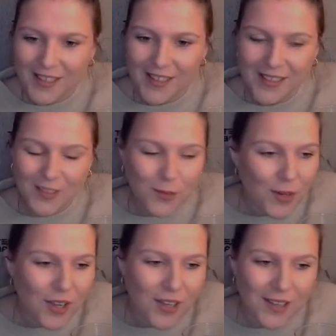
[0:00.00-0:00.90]
and
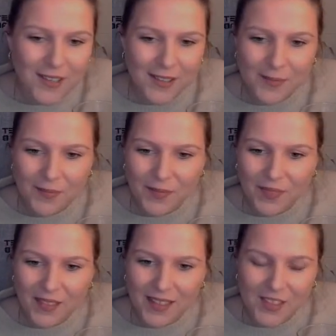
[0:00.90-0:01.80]
draw
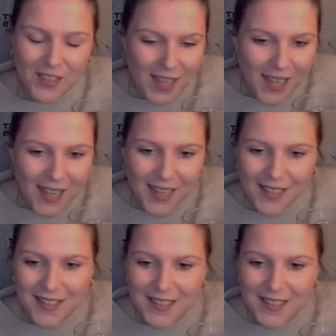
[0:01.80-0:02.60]
and chat